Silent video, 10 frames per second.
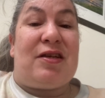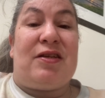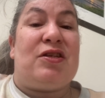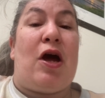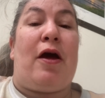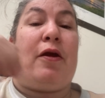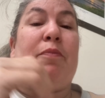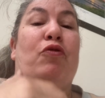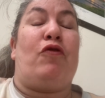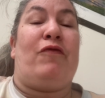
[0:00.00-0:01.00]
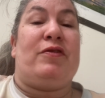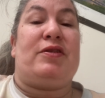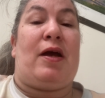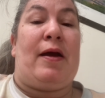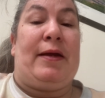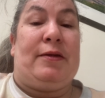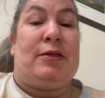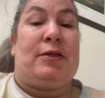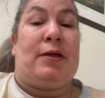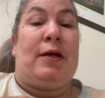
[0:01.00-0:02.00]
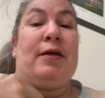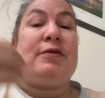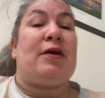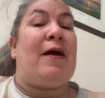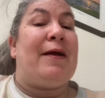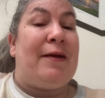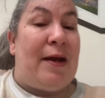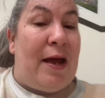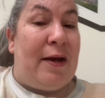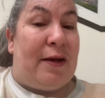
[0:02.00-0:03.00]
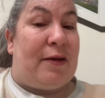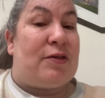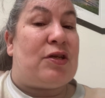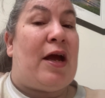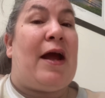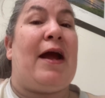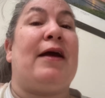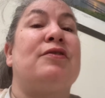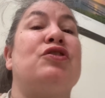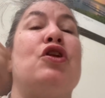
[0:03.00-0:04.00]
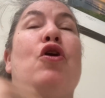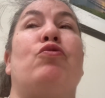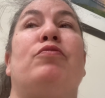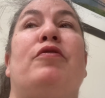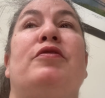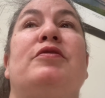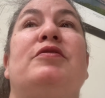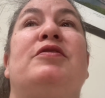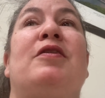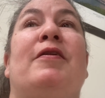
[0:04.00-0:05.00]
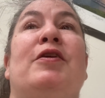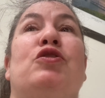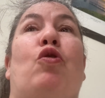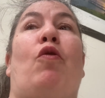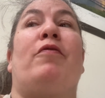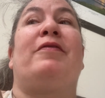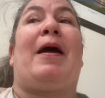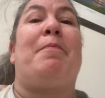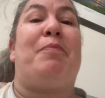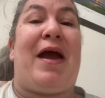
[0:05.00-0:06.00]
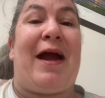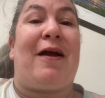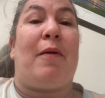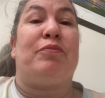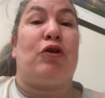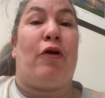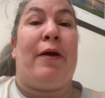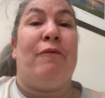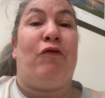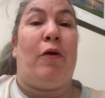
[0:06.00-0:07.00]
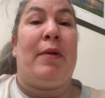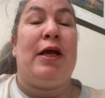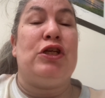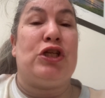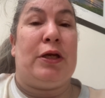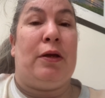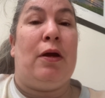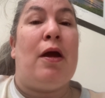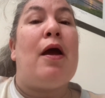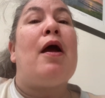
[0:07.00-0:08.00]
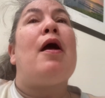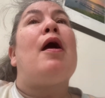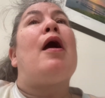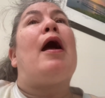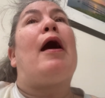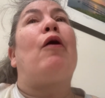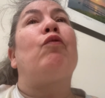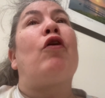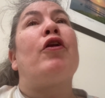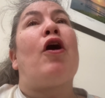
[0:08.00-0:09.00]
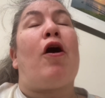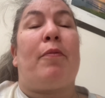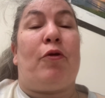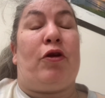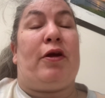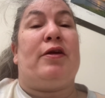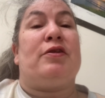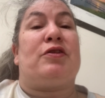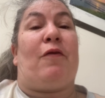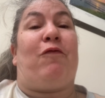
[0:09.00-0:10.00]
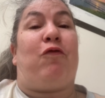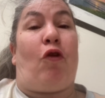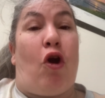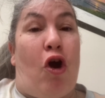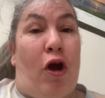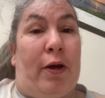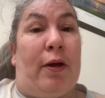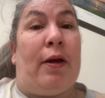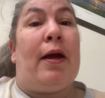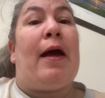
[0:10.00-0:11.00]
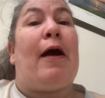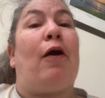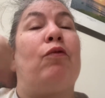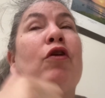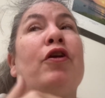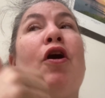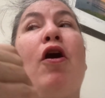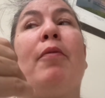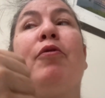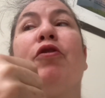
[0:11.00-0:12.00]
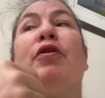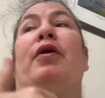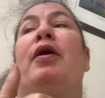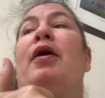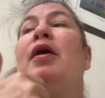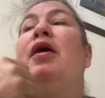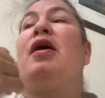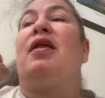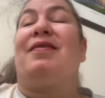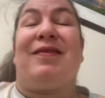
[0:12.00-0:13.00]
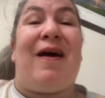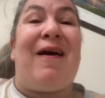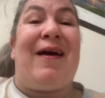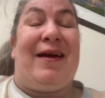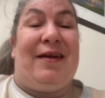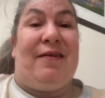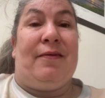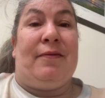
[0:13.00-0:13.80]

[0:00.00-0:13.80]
is not a proven science. Dianetics has no studies that back up their information. L. Ron Hubbard is a fraud. L. Ron Hubbard lied.